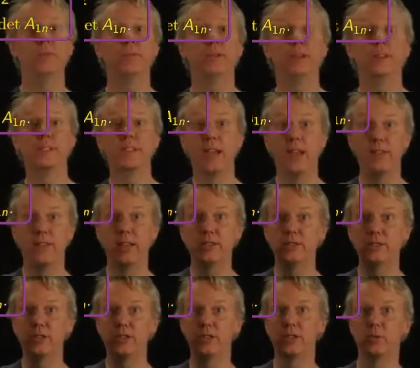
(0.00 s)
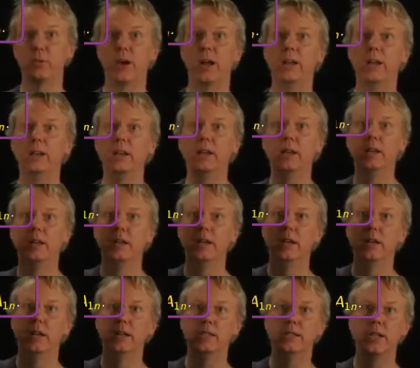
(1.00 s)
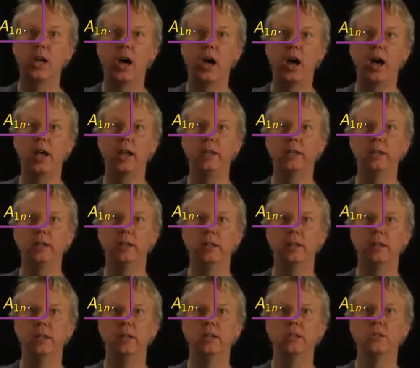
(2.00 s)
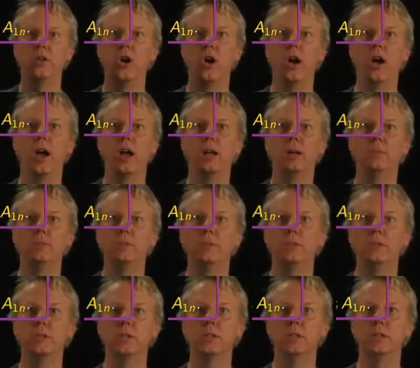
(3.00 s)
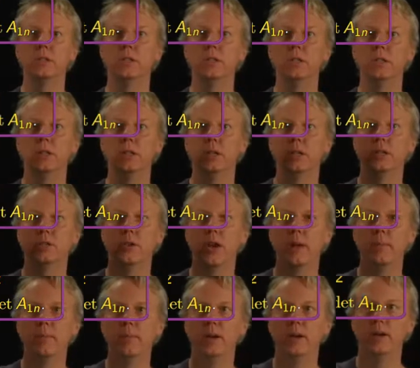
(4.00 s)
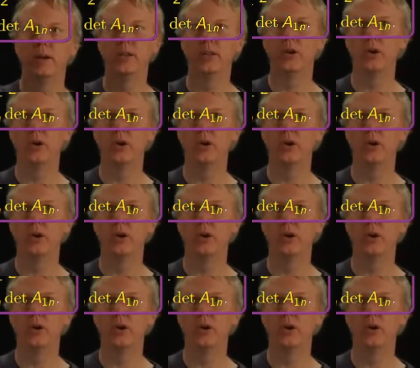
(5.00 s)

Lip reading: plus n. That's just the right sign, times. So the